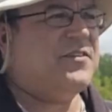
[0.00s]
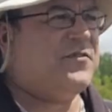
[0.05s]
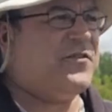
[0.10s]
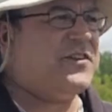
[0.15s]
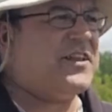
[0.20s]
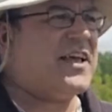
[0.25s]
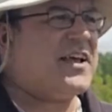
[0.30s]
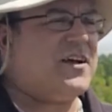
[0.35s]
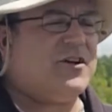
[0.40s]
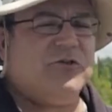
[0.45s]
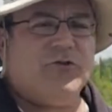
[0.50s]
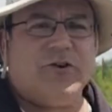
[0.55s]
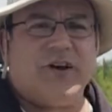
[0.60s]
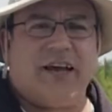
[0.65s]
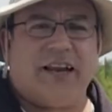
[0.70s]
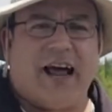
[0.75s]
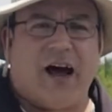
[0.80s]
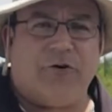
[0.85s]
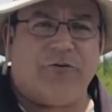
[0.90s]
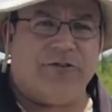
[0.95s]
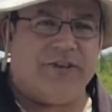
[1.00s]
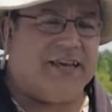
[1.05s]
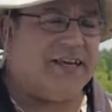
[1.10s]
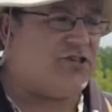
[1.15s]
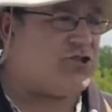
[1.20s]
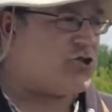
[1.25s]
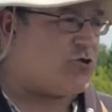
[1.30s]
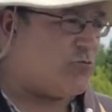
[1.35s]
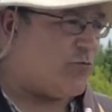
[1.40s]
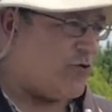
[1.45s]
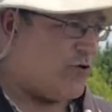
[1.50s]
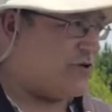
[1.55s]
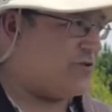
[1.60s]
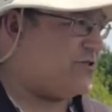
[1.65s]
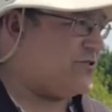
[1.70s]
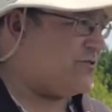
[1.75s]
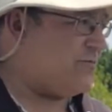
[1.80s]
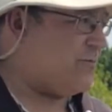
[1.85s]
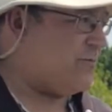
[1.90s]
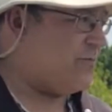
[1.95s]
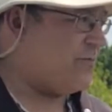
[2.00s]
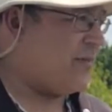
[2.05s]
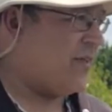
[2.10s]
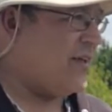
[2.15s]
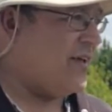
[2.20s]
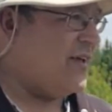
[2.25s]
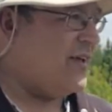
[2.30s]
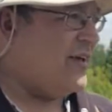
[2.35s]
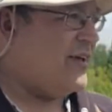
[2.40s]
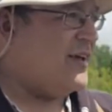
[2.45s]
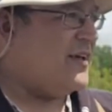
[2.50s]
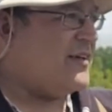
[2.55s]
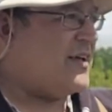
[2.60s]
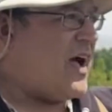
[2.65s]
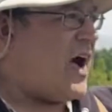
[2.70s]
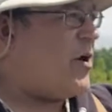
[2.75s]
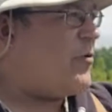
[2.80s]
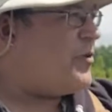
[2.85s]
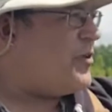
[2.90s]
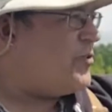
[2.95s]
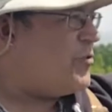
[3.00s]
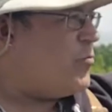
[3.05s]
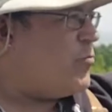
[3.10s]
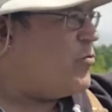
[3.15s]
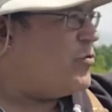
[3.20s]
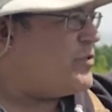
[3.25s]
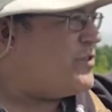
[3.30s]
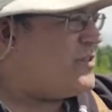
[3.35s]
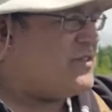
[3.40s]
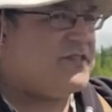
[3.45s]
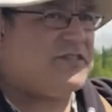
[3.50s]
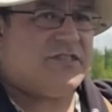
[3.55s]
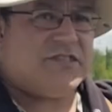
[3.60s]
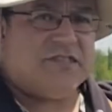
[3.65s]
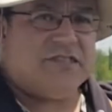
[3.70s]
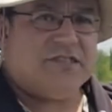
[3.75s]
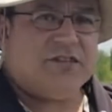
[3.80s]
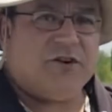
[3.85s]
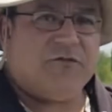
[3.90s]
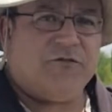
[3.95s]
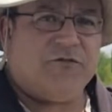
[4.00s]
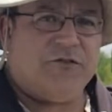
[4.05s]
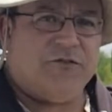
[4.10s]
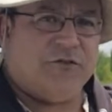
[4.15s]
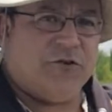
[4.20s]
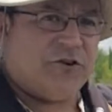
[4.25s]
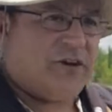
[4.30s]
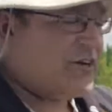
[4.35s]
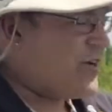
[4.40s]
Take a look at how nature works. Out in the woodlands and stuff, if you look in